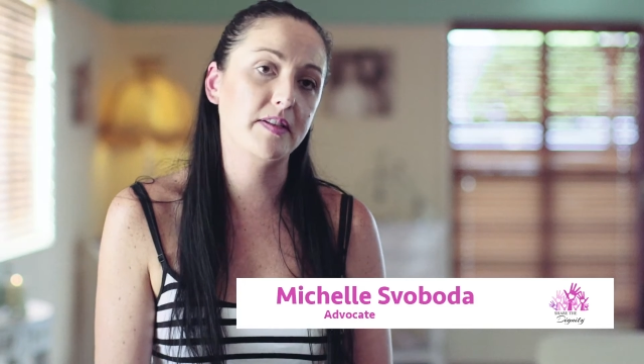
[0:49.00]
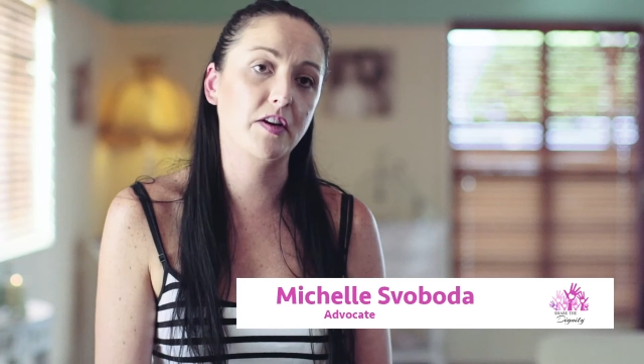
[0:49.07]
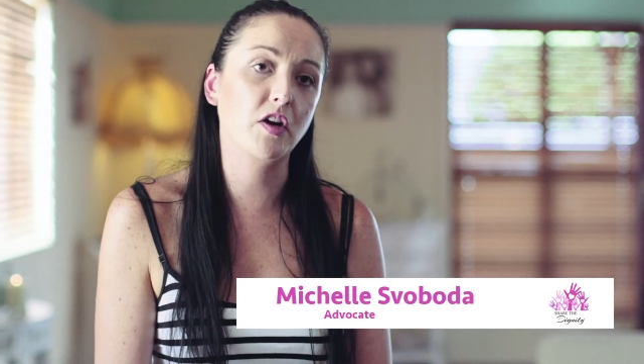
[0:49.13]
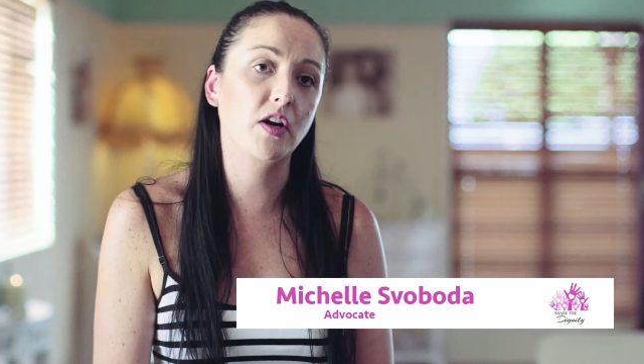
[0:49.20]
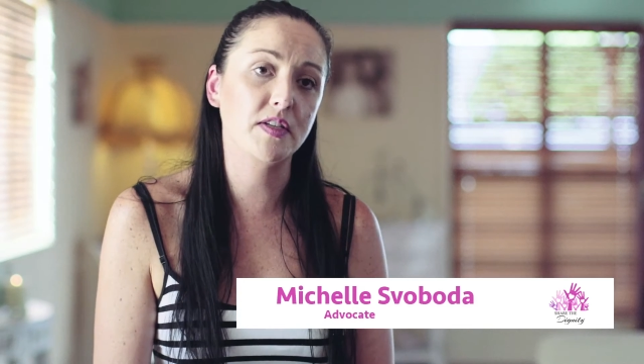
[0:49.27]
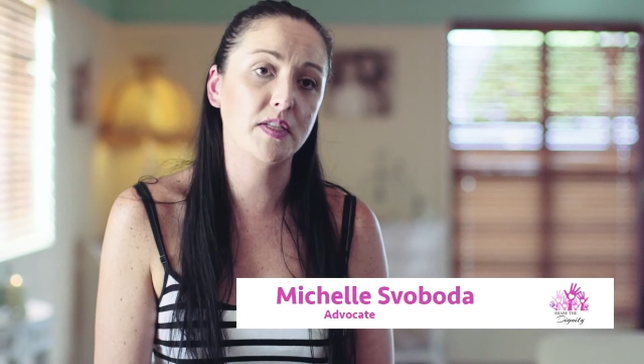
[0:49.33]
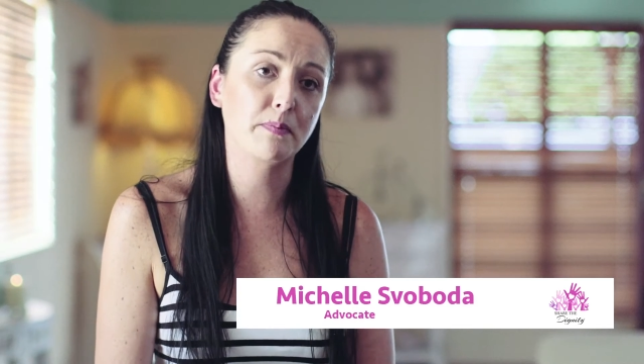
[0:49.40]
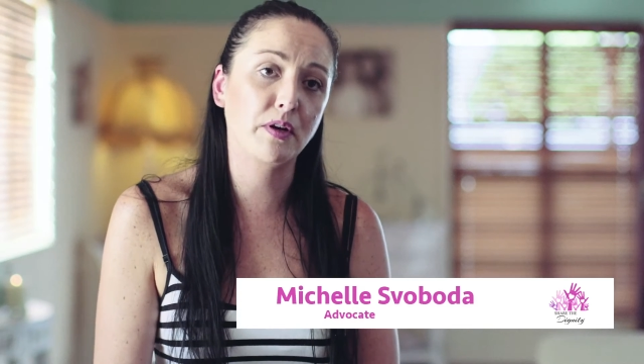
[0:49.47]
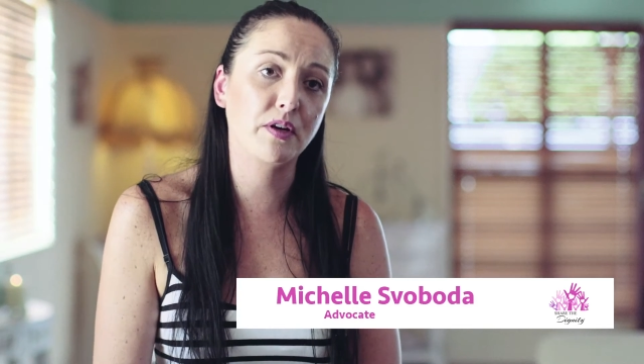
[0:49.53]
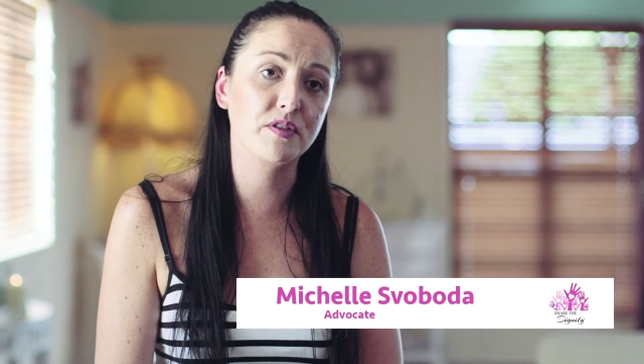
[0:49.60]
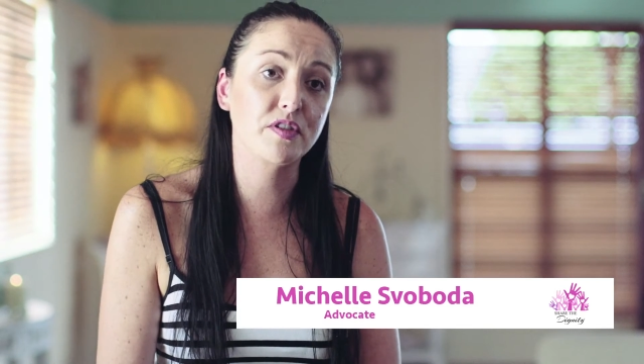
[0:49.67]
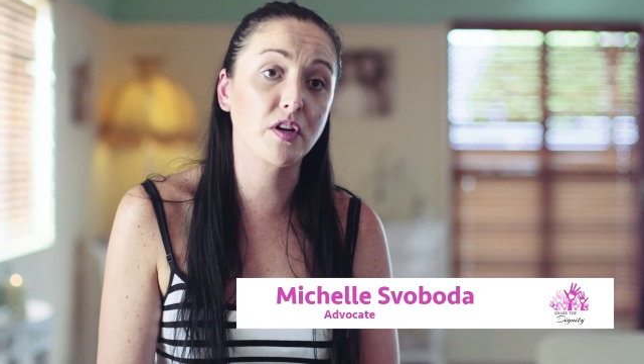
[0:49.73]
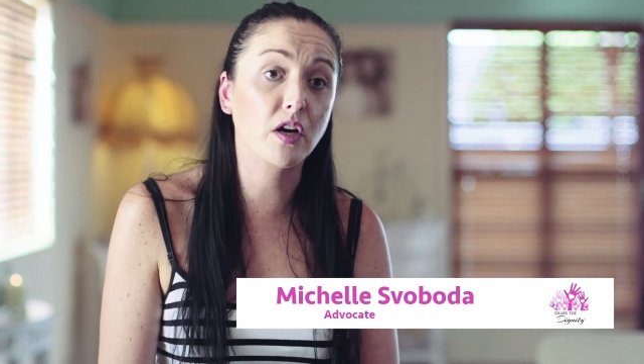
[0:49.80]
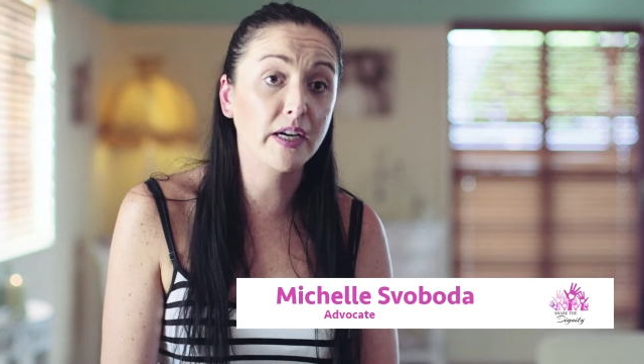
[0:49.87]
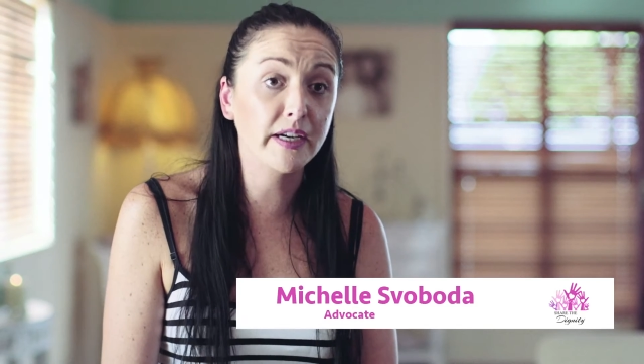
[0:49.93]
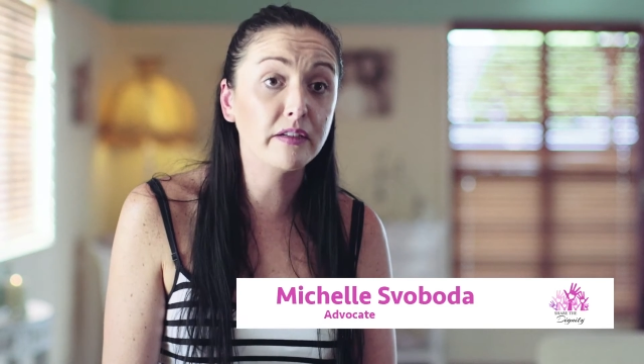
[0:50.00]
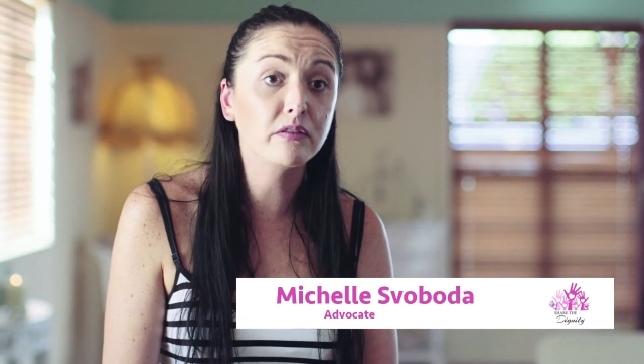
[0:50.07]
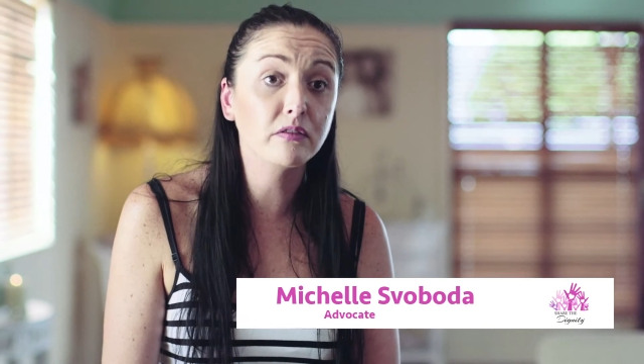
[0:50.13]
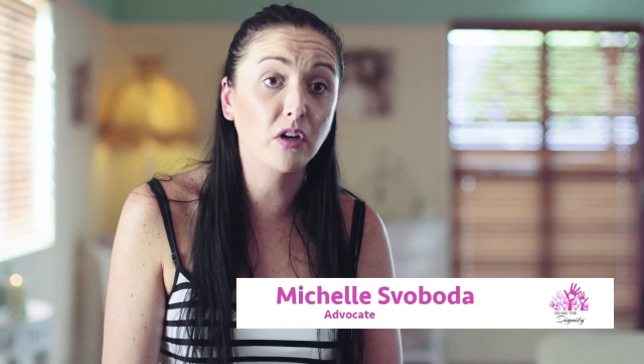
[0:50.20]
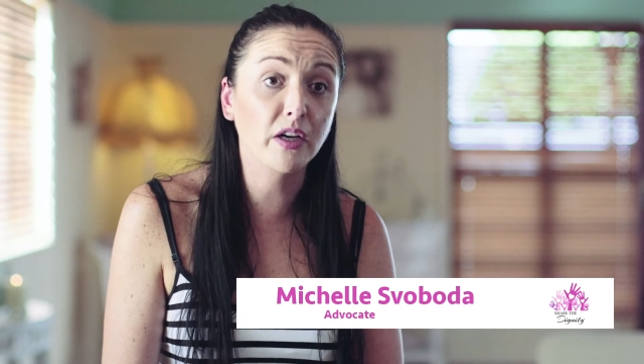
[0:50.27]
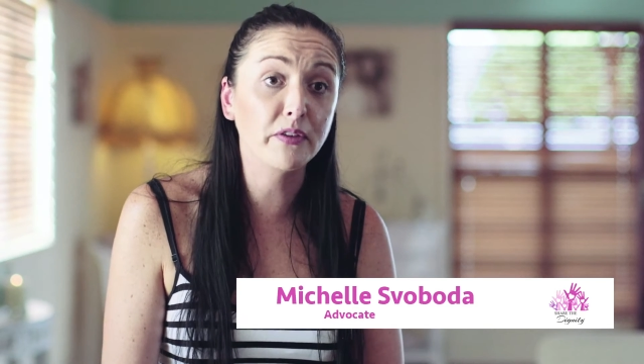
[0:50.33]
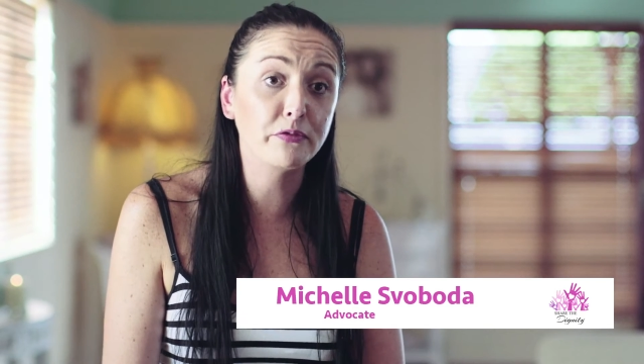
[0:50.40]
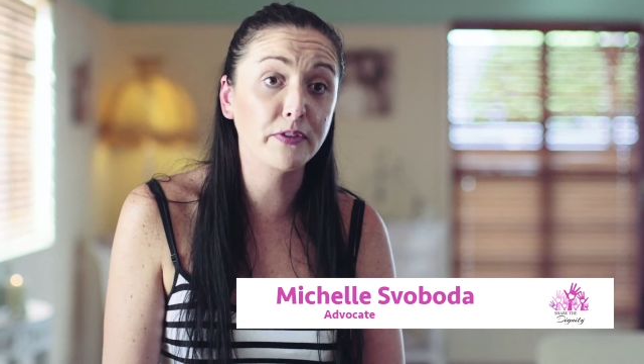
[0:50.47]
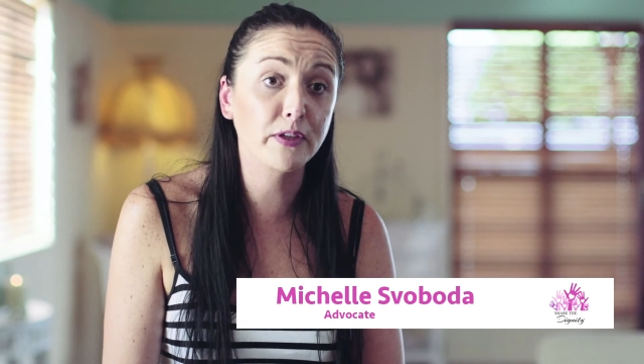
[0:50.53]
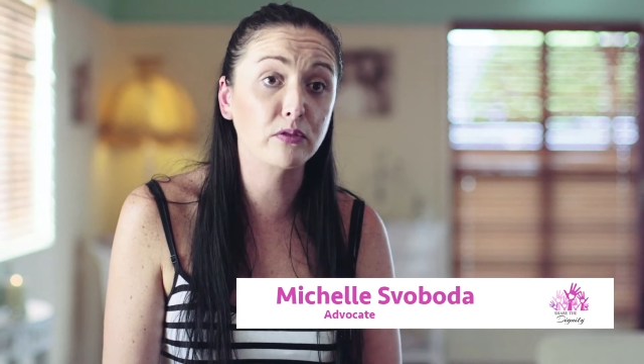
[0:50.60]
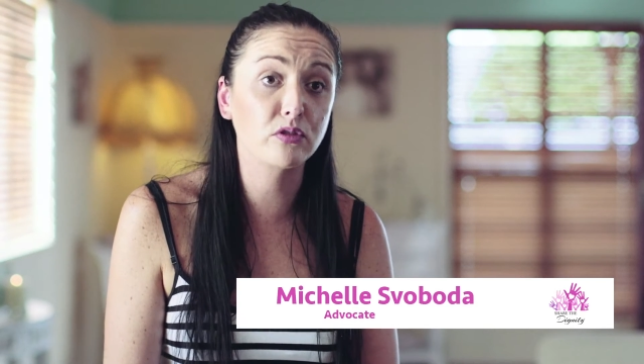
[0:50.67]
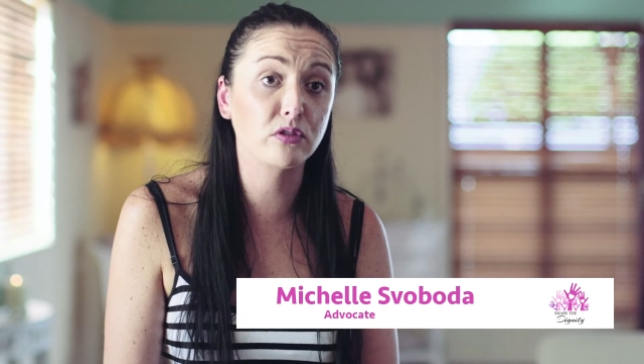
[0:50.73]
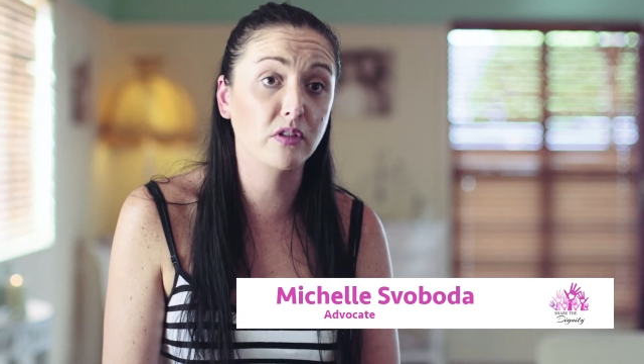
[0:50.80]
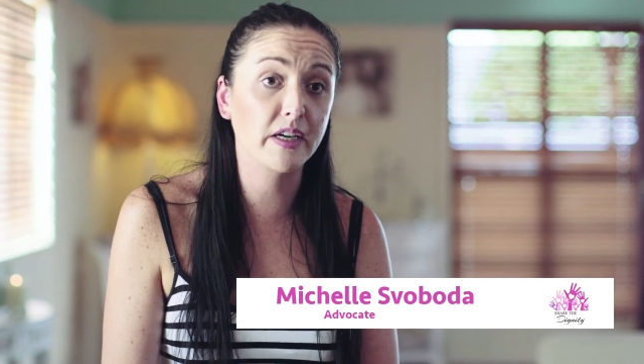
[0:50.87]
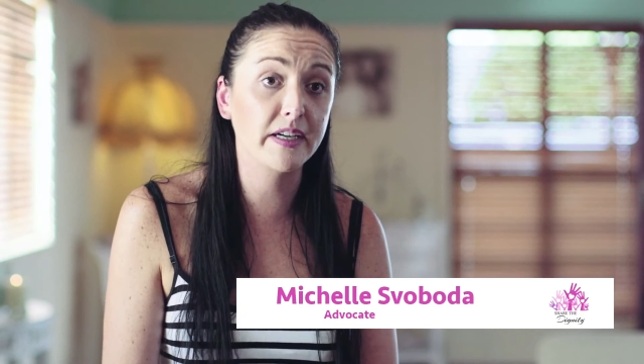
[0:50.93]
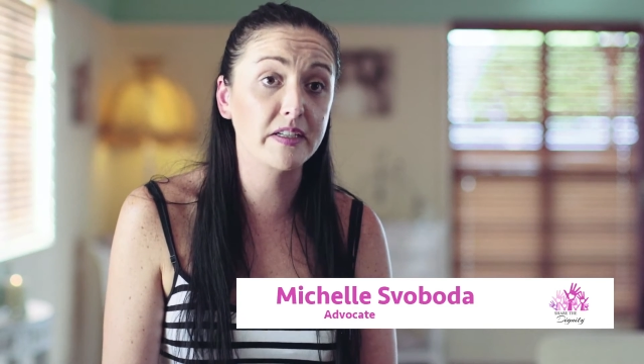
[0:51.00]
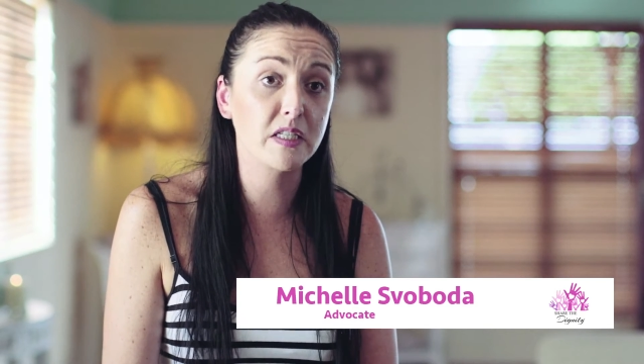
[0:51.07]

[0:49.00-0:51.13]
that I suppose I felt or I